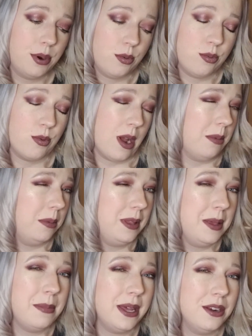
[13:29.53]

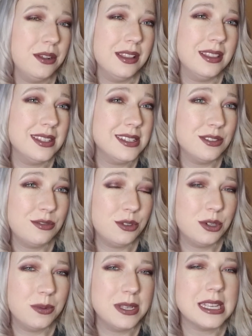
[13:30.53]
probably better than the
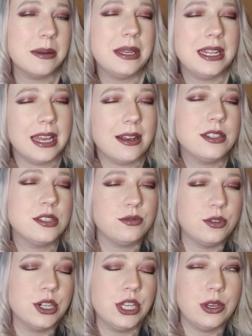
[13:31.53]
Sephora ones. I mean, yeah,
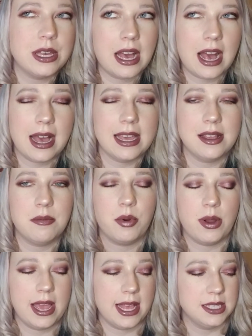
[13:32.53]
Sephora, you get high-end
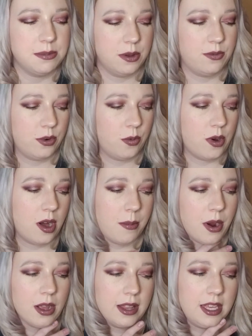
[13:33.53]
brands, but for
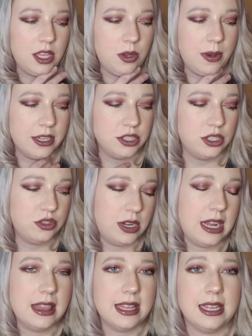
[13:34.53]
Walmart, like, you actually
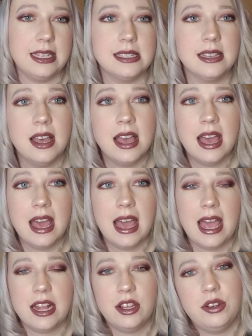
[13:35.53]
try things,
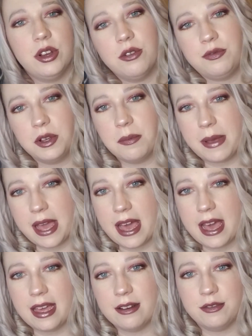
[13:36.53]
and you don't feel
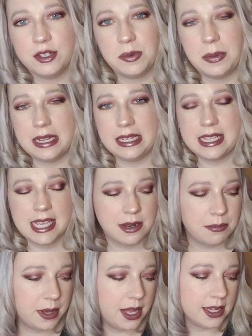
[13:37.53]
bad for spending
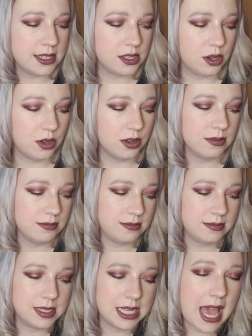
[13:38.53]
$10 on
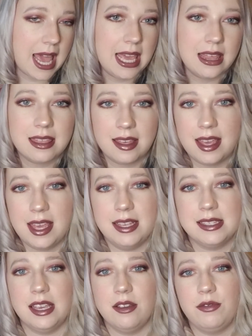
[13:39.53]
8
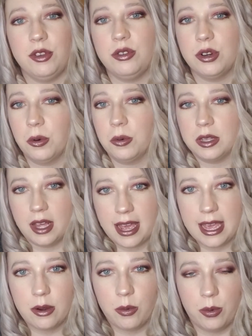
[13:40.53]
things if you don't
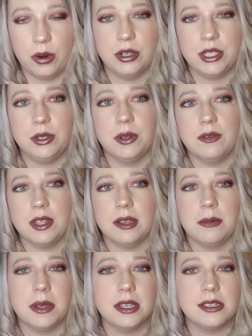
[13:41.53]
like 1 or 2 of
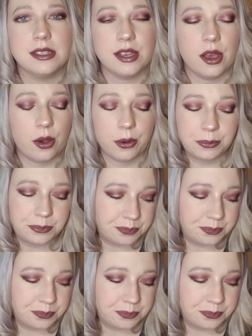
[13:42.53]
them. So